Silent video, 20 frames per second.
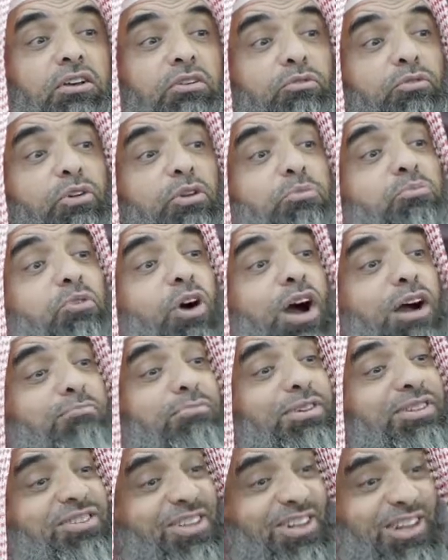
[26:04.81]
from
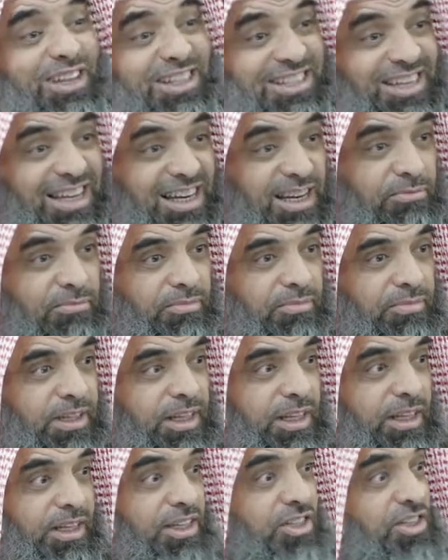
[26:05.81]
Muhammad.
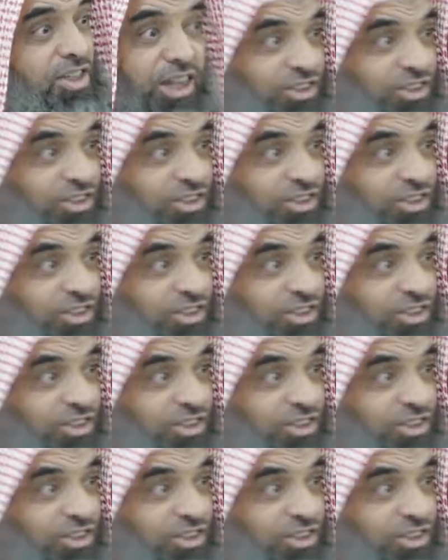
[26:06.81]
He's